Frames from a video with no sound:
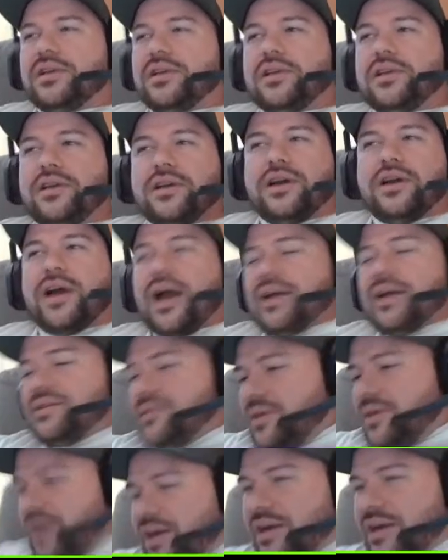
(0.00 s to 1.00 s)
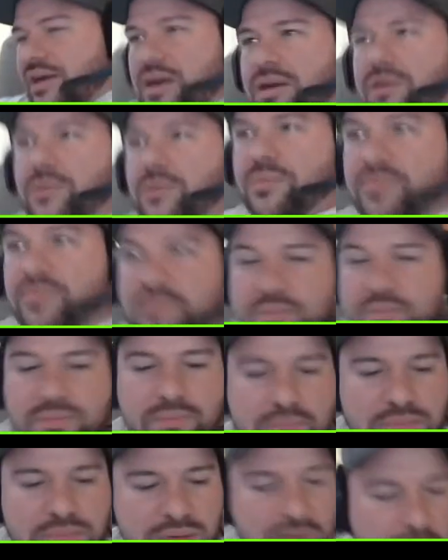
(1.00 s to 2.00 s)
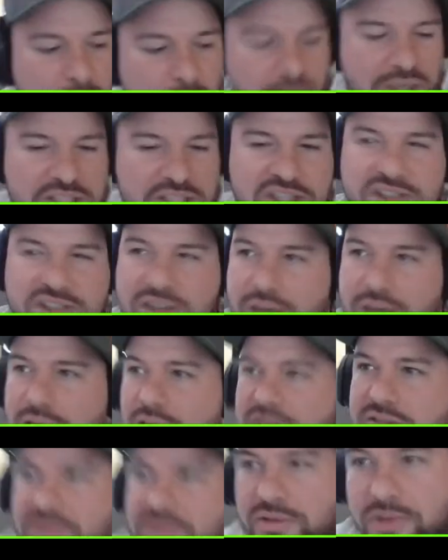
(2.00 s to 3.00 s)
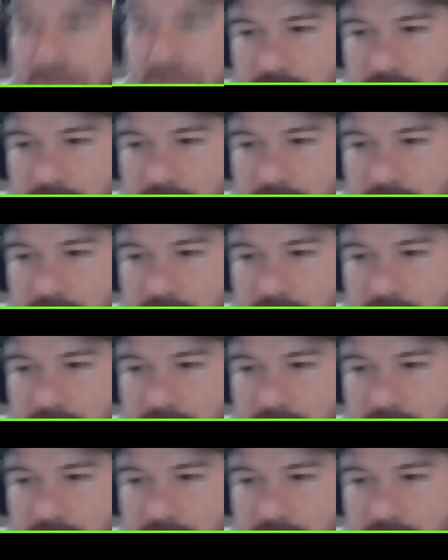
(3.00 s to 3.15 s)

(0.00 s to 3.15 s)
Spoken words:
Here, I gotta go blow my schnoz real